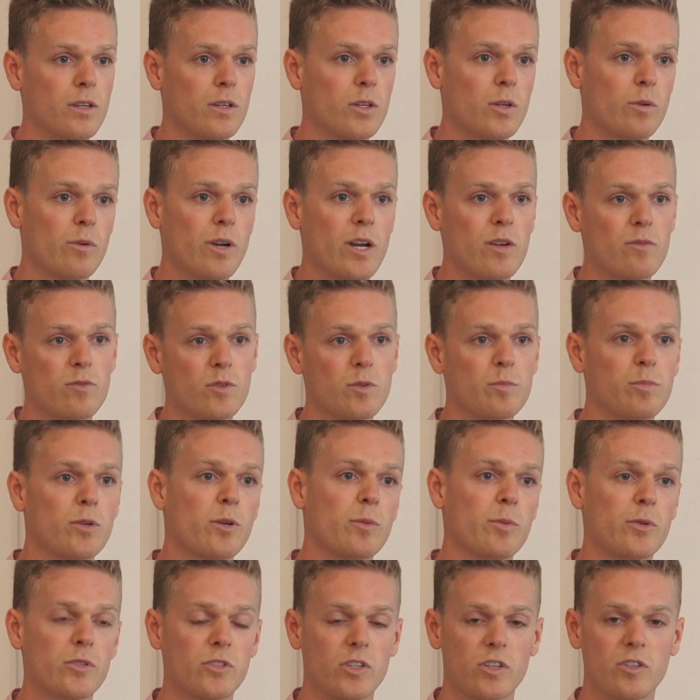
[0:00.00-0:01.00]
your overall
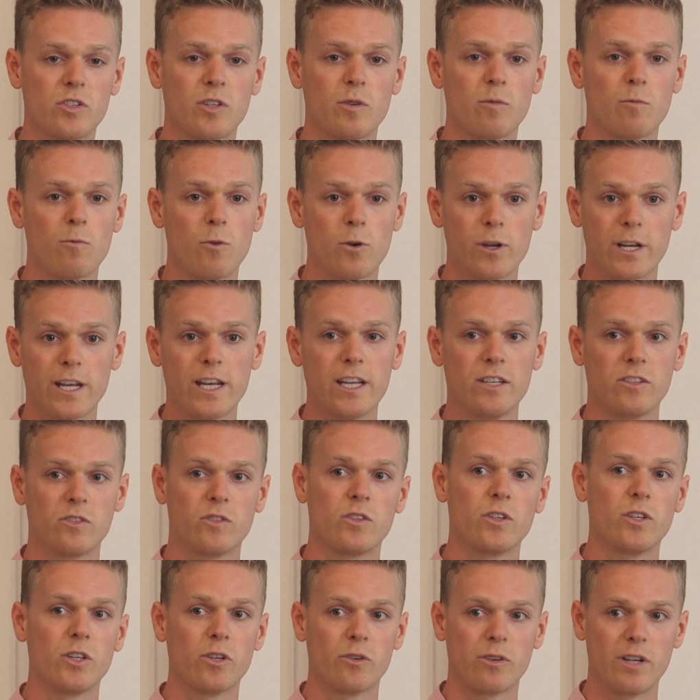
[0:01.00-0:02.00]
proposition, what it is
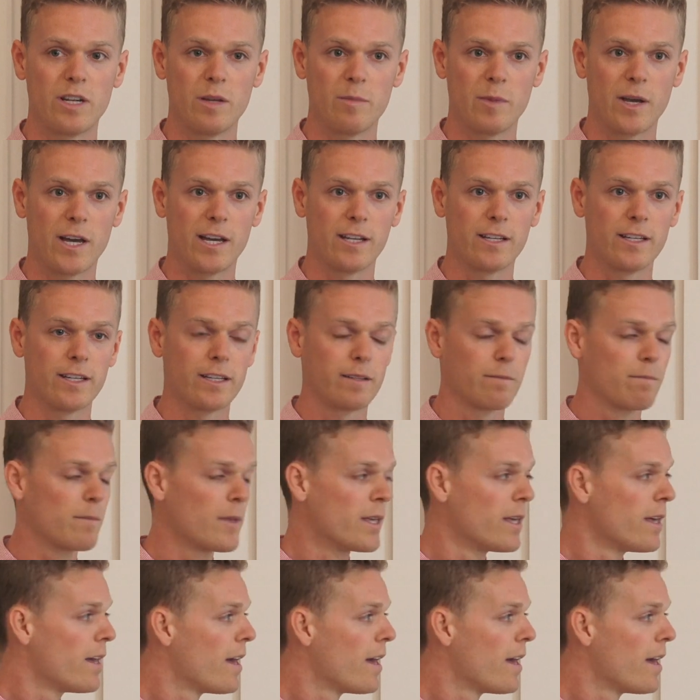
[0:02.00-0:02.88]
that you're emailing,